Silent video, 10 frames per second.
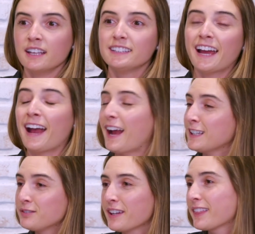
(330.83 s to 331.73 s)
Yeah,
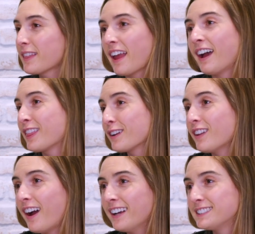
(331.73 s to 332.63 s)
as with other
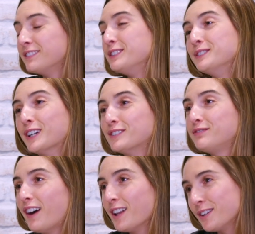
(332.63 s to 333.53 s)
laws, if you don't
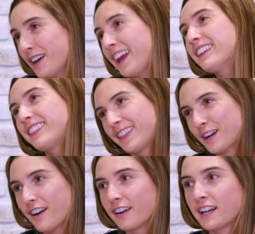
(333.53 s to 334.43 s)
follow it,
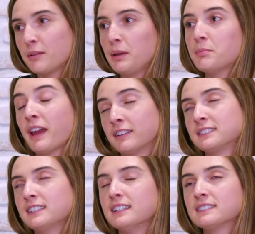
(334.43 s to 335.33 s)
there are going to be
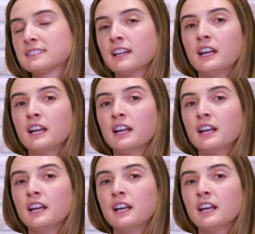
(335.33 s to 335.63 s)
penalties.